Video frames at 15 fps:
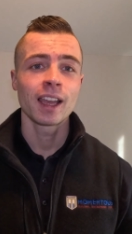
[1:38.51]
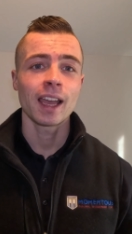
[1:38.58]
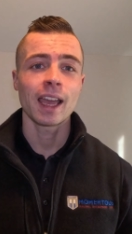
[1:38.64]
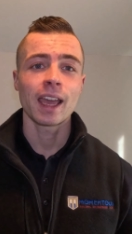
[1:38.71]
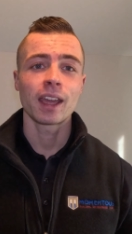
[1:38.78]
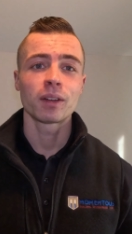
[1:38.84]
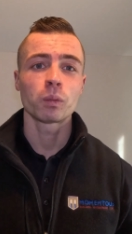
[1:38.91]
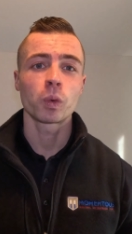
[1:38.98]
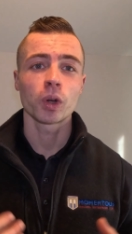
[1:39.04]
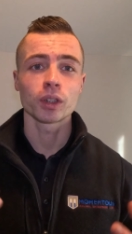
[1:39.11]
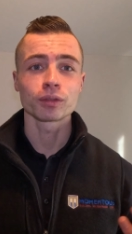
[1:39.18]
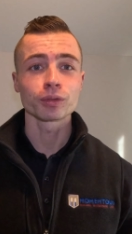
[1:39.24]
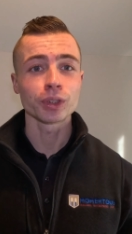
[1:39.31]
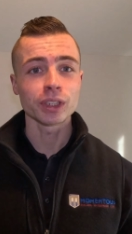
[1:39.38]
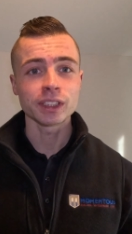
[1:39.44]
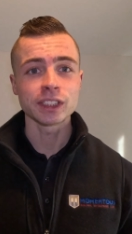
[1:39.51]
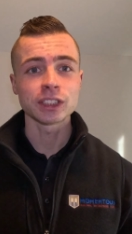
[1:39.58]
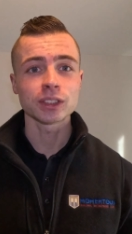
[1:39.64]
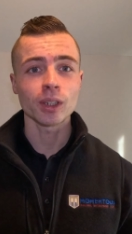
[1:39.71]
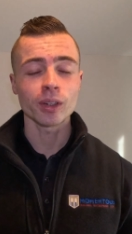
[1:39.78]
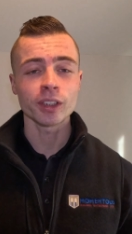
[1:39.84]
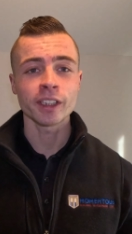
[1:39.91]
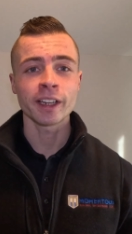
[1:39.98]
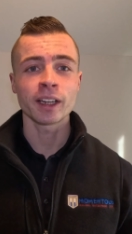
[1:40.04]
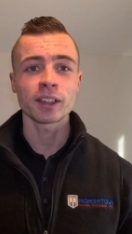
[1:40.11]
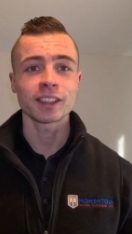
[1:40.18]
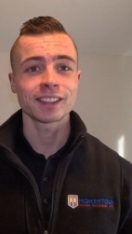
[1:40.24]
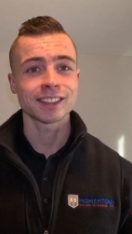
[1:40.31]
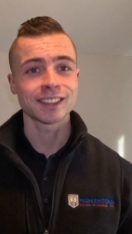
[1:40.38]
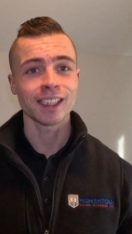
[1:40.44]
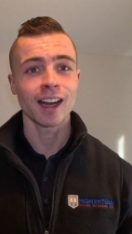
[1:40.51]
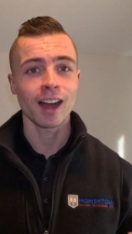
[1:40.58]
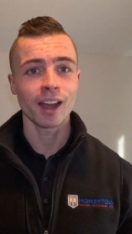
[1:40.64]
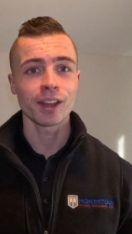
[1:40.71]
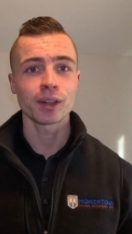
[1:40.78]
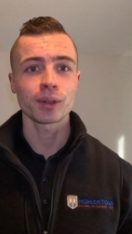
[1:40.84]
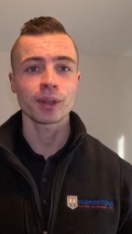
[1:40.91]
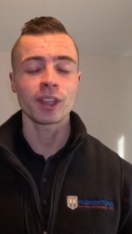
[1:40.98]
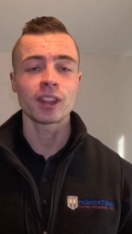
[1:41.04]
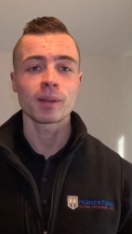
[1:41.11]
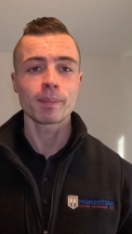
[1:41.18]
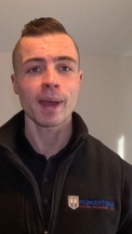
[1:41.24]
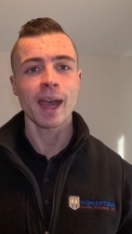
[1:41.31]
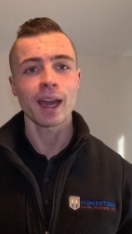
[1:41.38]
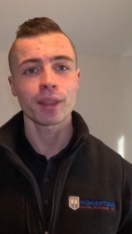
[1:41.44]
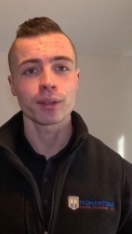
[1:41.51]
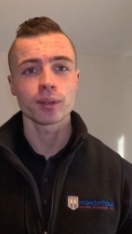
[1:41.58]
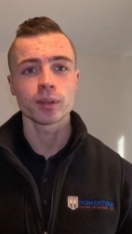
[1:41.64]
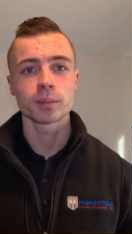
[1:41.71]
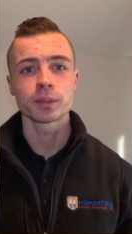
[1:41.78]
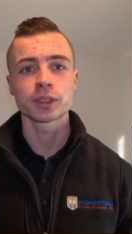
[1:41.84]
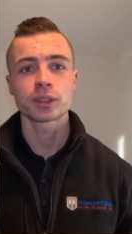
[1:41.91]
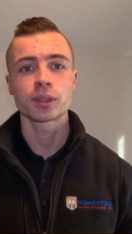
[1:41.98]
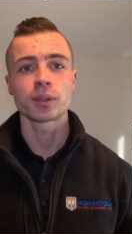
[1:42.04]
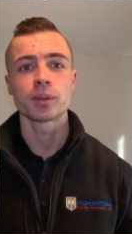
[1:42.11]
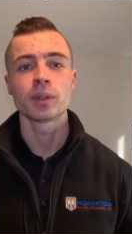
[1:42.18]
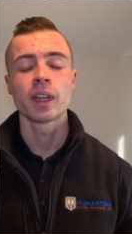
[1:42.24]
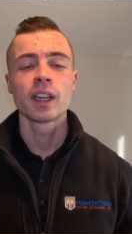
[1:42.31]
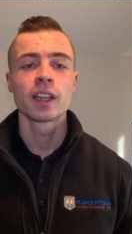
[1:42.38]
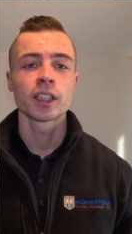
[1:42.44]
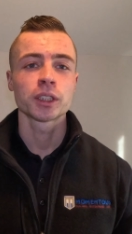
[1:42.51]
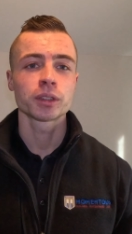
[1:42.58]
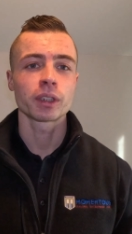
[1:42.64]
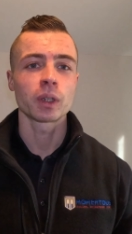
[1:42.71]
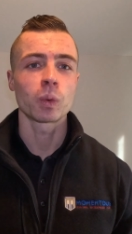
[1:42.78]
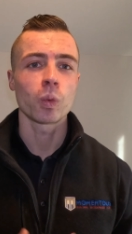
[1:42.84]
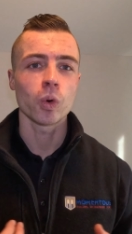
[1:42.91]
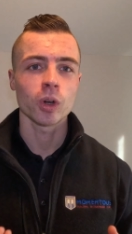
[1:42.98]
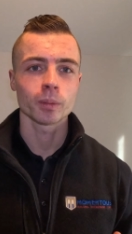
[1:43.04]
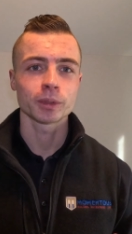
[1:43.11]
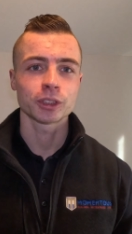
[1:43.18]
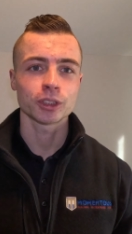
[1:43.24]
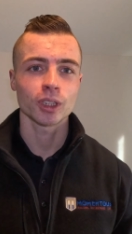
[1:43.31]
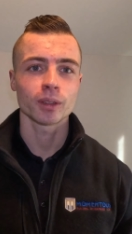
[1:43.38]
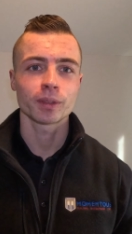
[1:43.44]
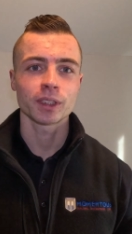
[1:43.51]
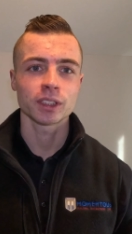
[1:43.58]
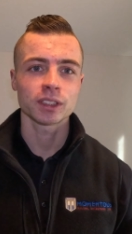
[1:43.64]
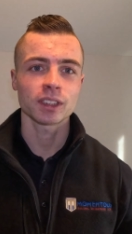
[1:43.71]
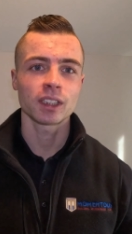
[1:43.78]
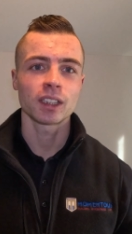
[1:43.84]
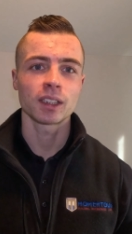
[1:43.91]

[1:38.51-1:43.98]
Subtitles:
and where it really started out is tile in the bathrooms to create a warm surface